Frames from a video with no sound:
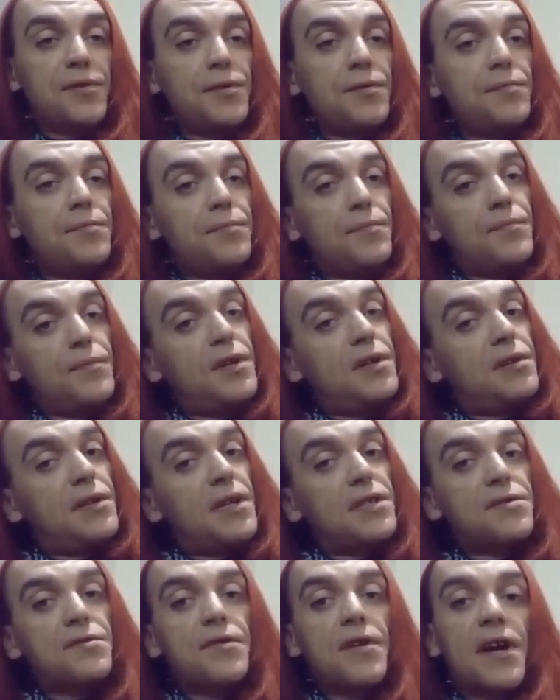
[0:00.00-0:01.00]
Good? Well,
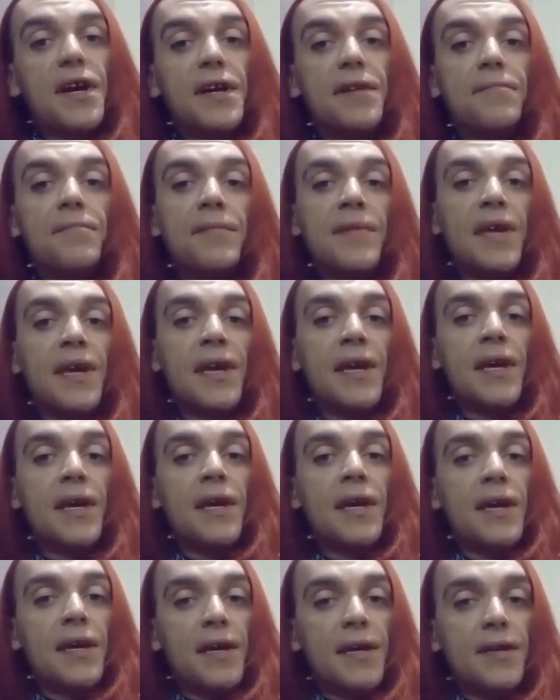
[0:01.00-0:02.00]
that's great.
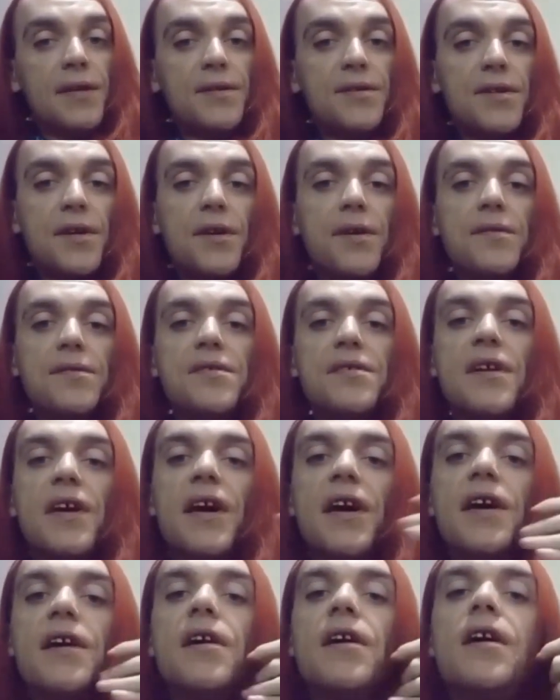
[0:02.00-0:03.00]
So
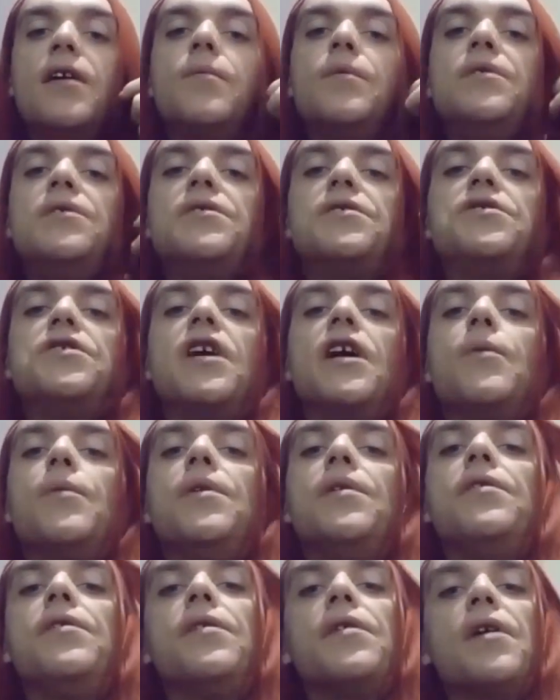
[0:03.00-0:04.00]
today, I want to share
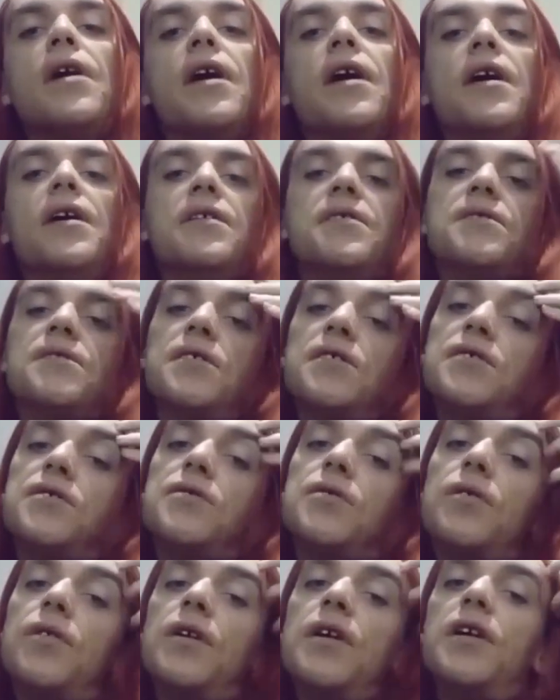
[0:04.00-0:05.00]
with you guys the
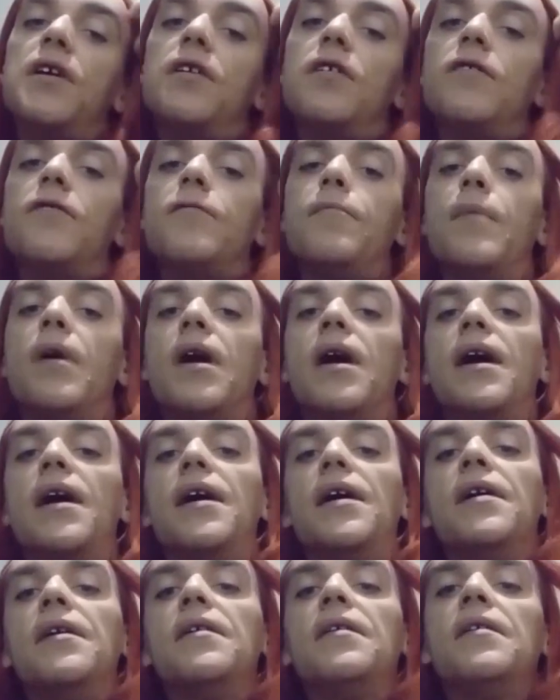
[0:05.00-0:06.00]
story of
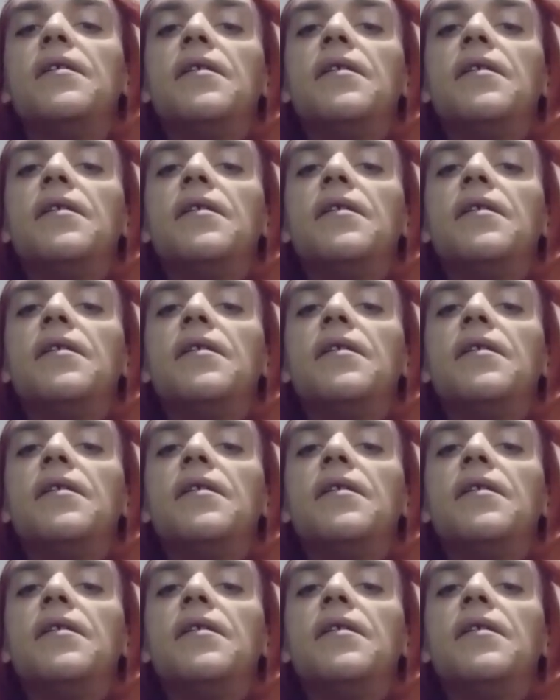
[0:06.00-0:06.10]
my